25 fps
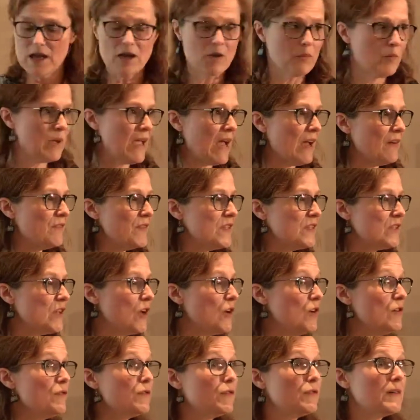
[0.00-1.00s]
We have this
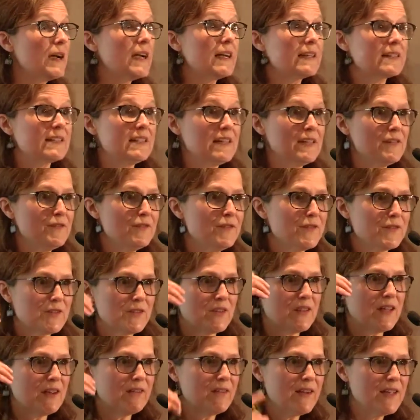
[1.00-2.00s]
overactive,
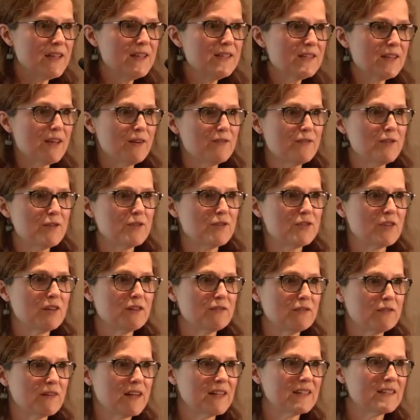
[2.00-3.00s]
so there it is. I've used
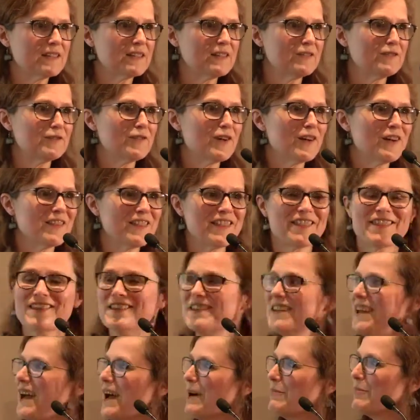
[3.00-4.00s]
overactive rather
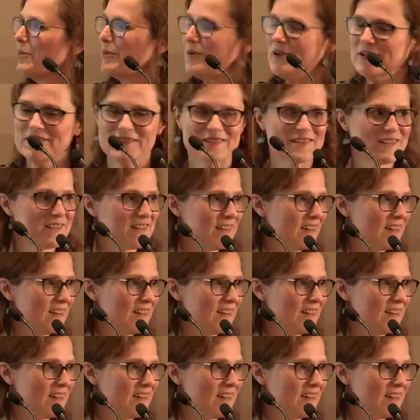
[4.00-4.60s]
than aberrant.